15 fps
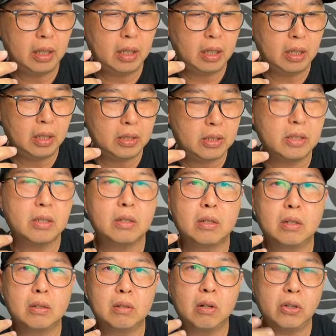it's
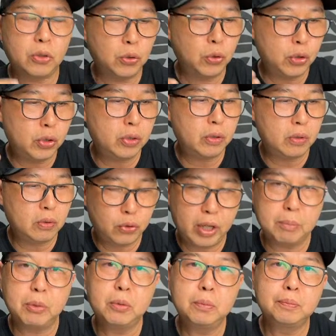got good
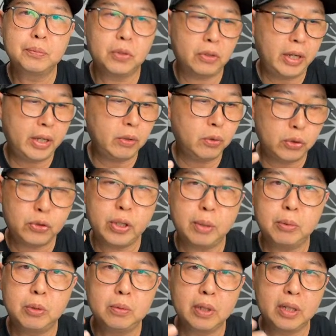treble, right? Good
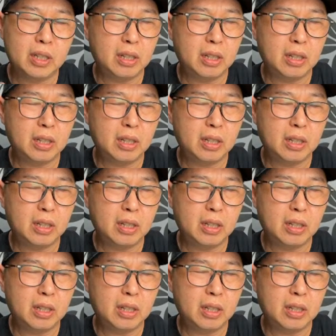treble.